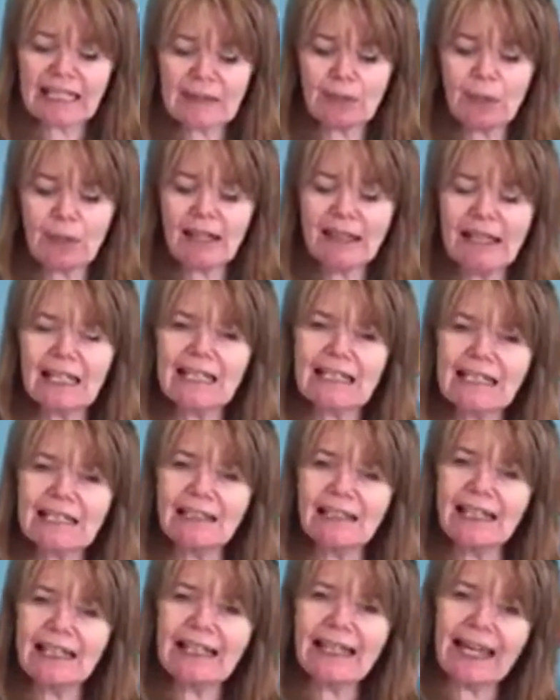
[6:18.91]
But they're
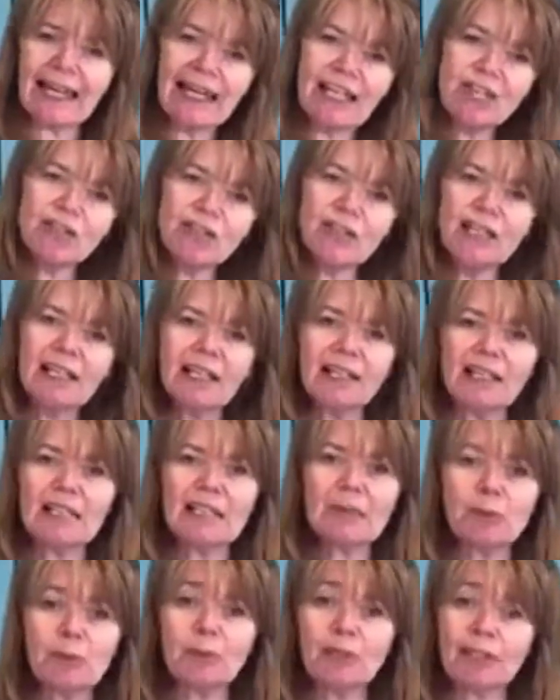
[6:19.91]
still engaging and
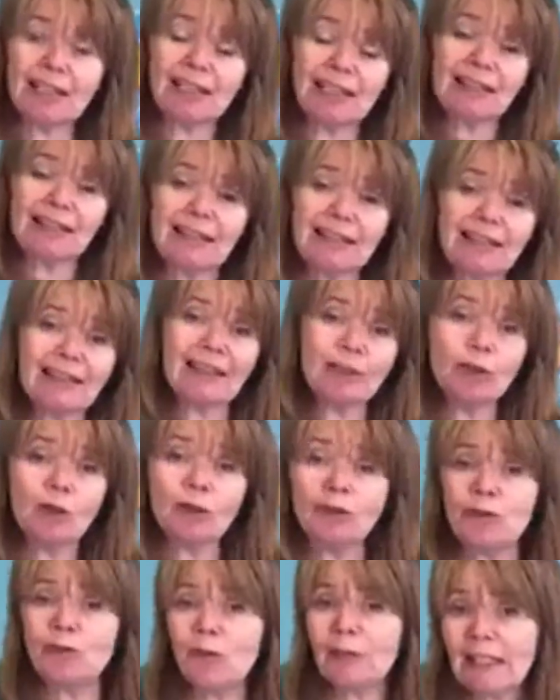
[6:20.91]
exploring. They're
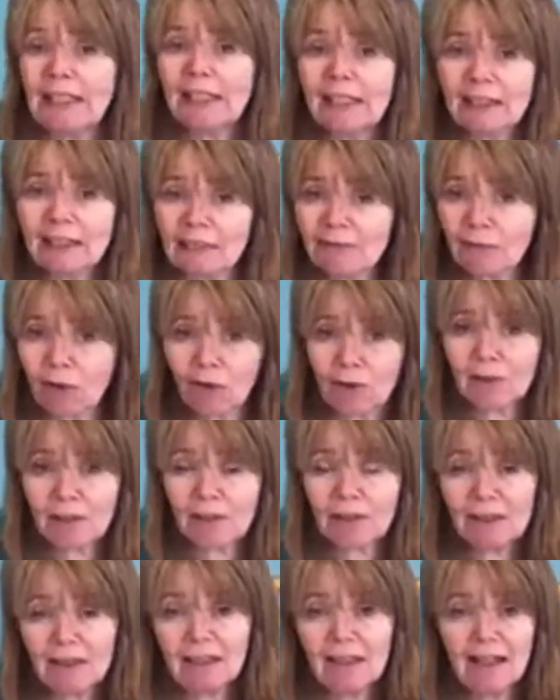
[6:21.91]
not doing anything wrong.
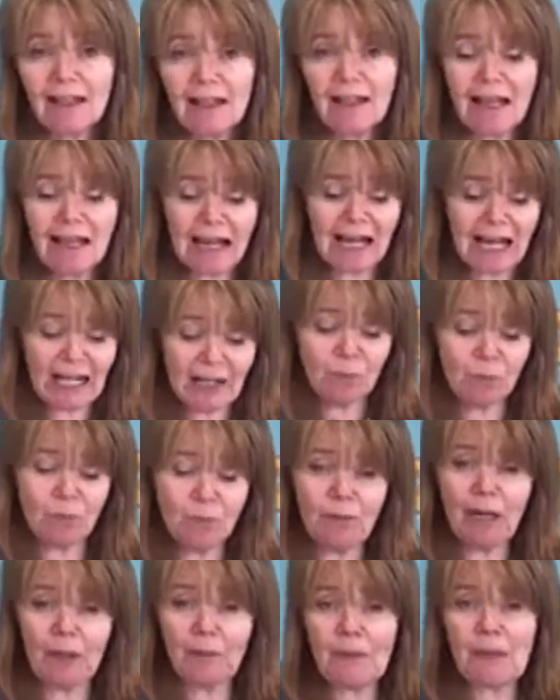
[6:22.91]
And
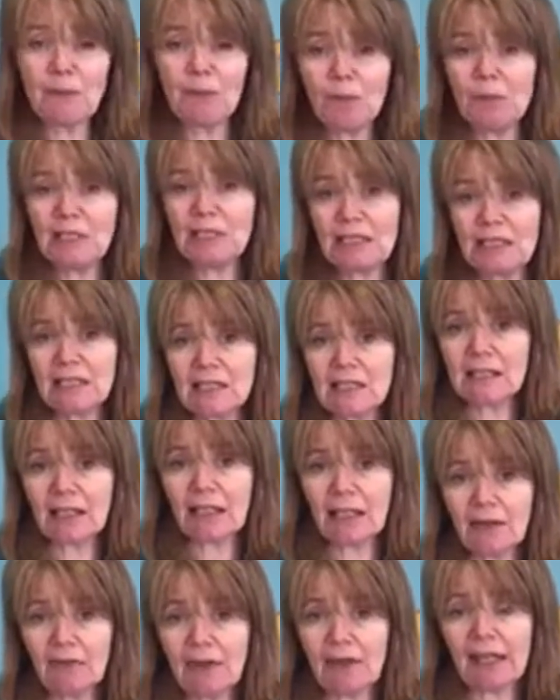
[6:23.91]
I remember we did a
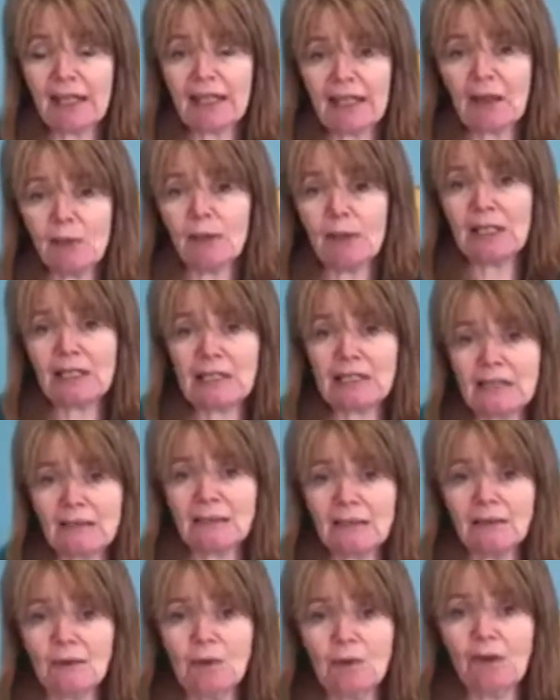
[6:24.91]
survey
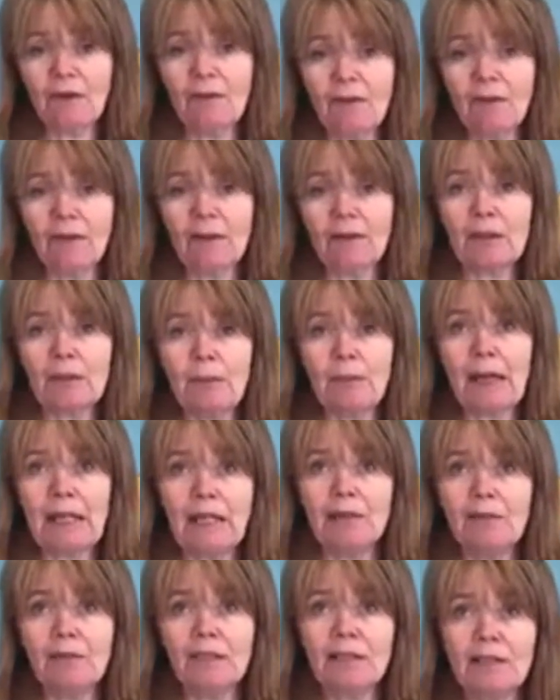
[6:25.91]
of the
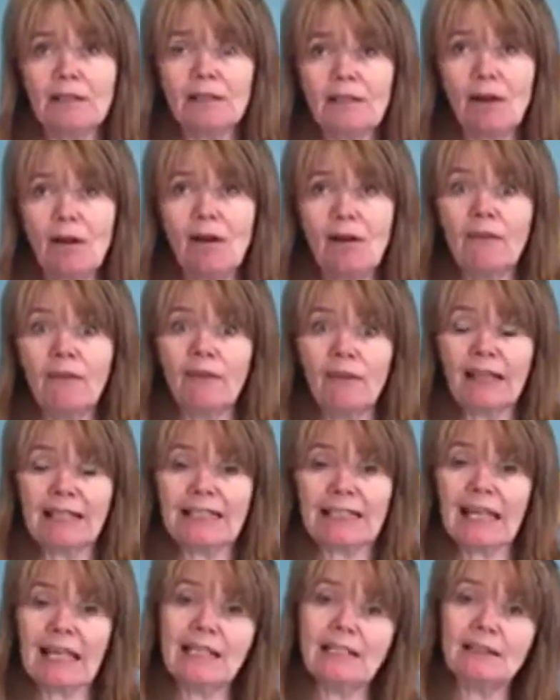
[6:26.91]
benefits of
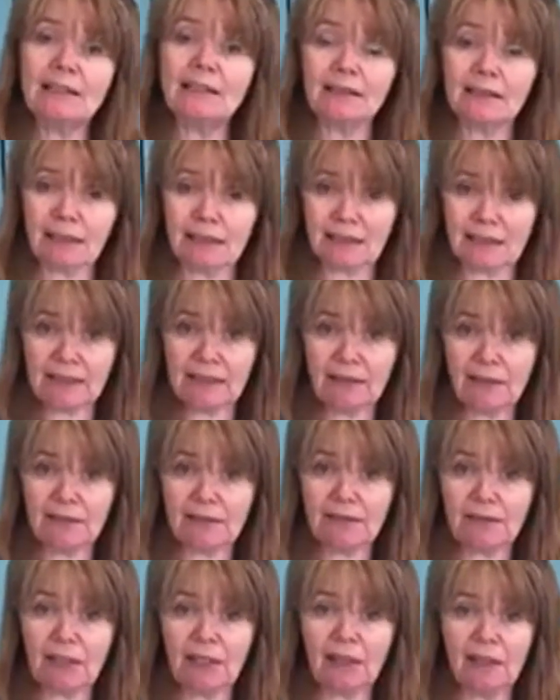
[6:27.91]
attending a series
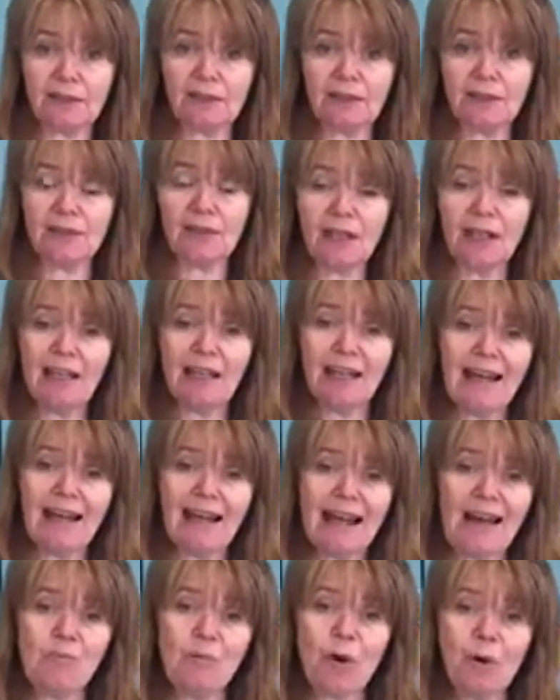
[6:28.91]
of classes.
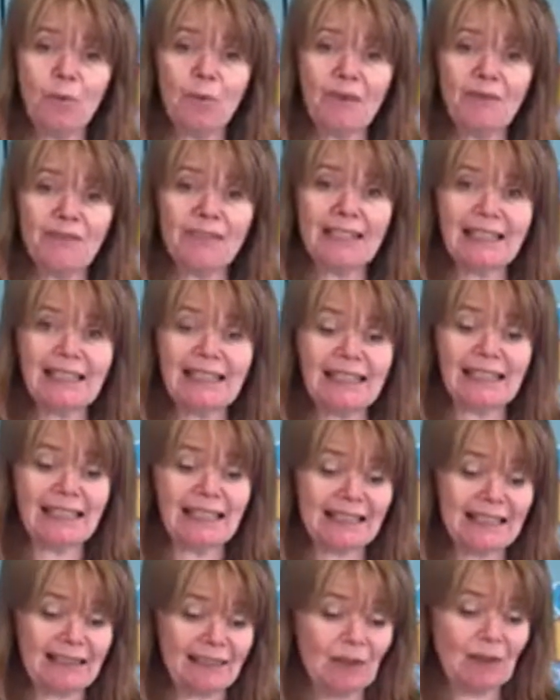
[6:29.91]
And what we've seen
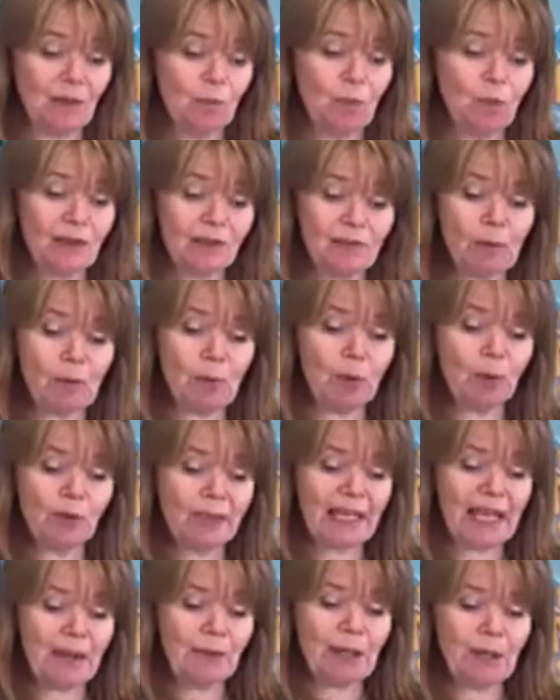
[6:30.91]
is what the
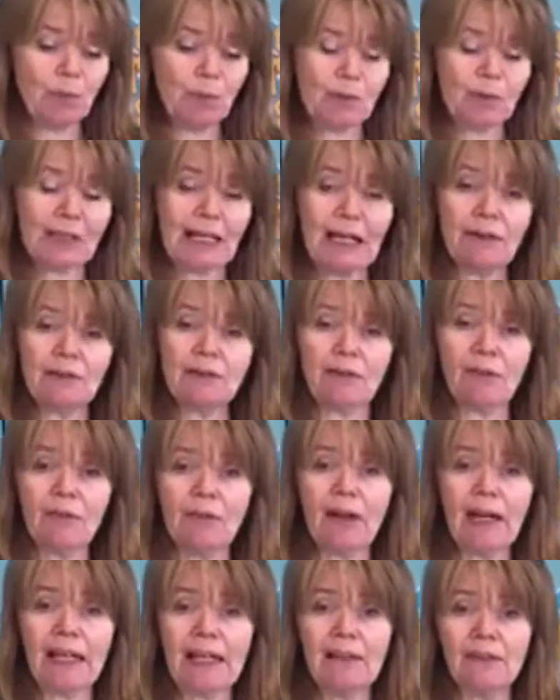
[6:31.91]
report came out with. After
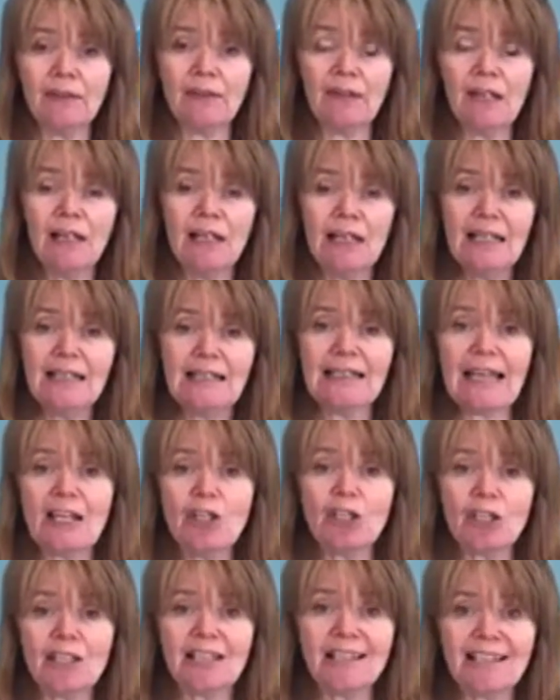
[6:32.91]
5
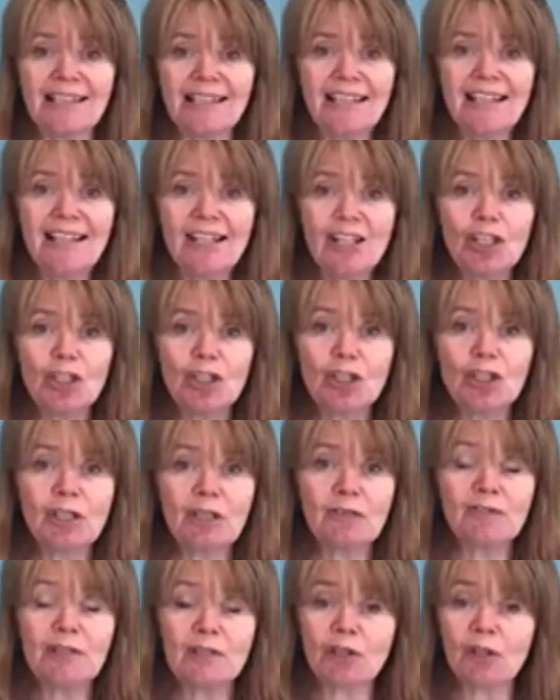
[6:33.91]
sessions,
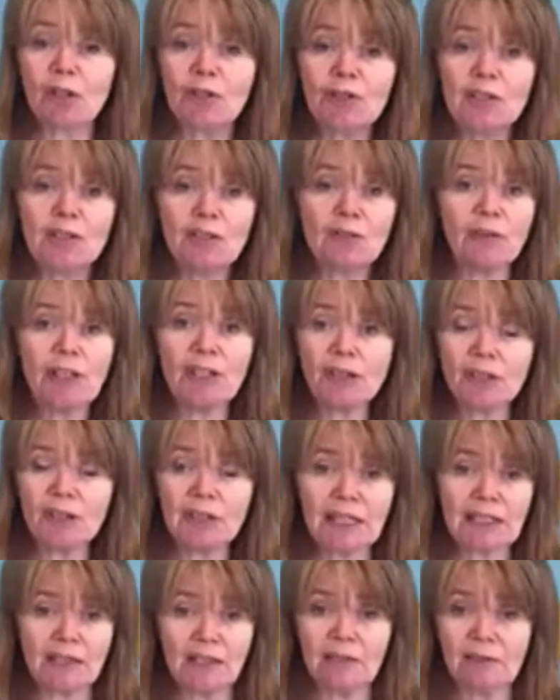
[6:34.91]
children's concentration
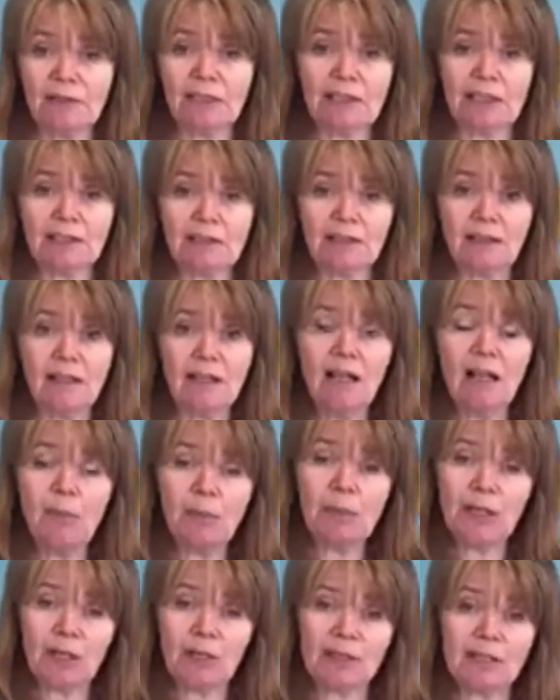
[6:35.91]
had increased
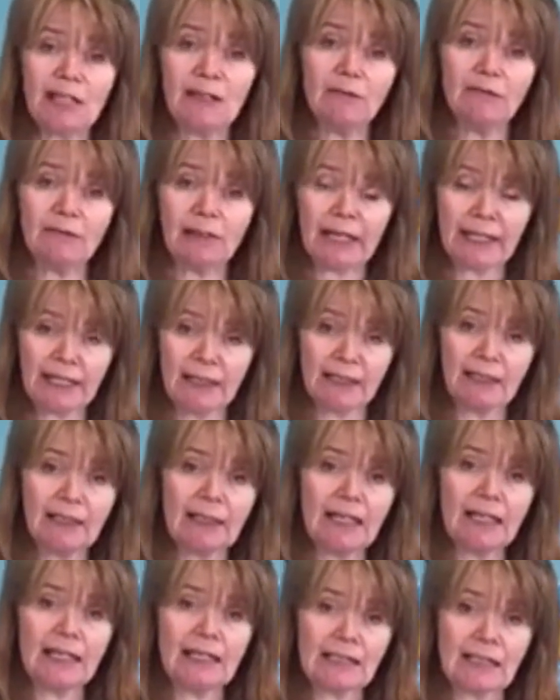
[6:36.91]
because of that regular
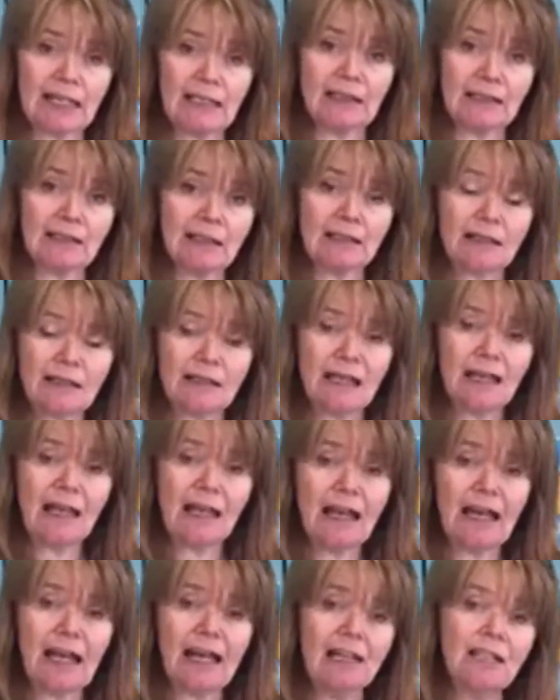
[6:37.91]
attendance.
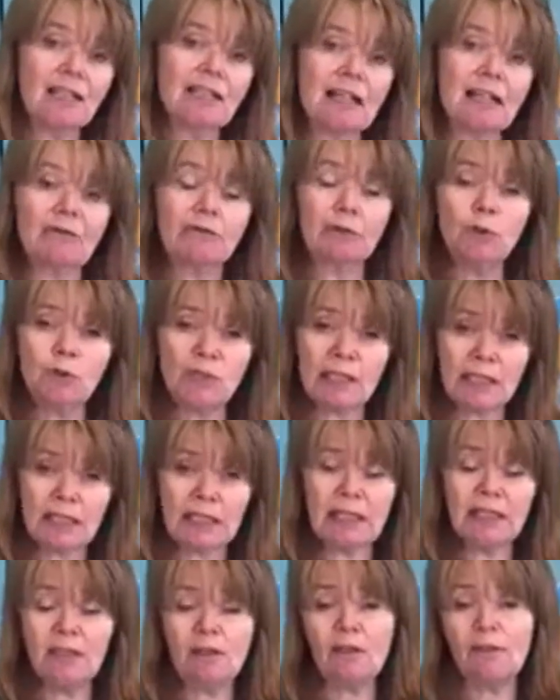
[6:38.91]
And it's that
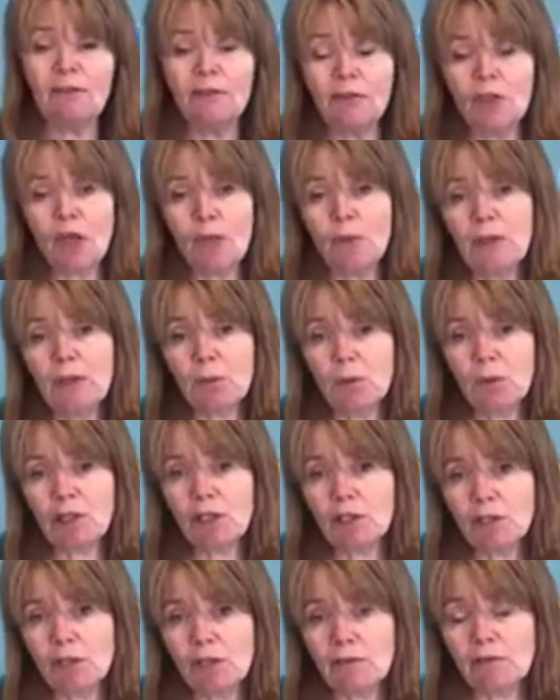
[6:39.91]
routine of knowing what
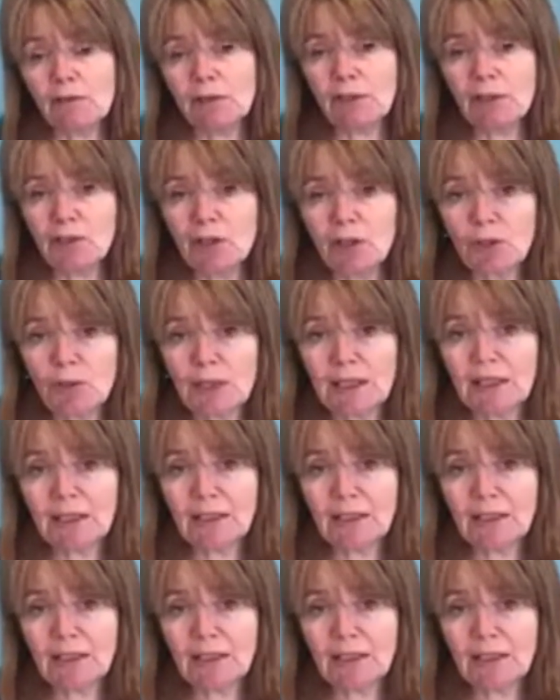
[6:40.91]
the children are doing.